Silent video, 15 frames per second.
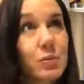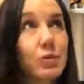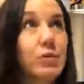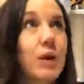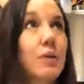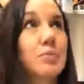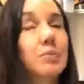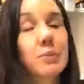
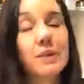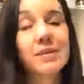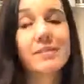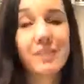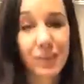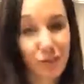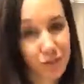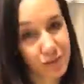probably
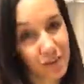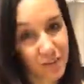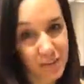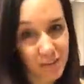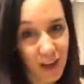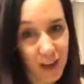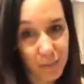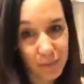6 or 7
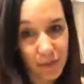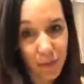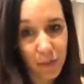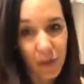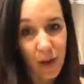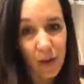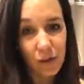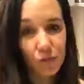times now in the
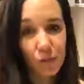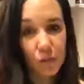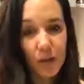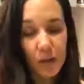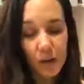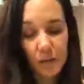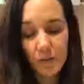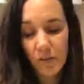last few
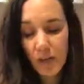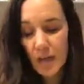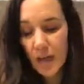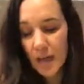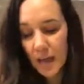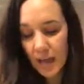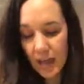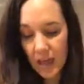years,
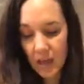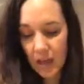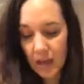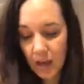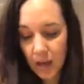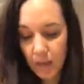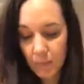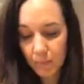and it
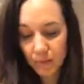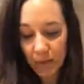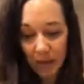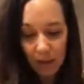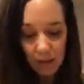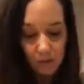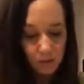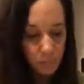comes
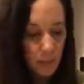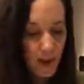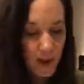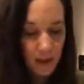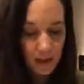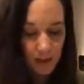in this pack.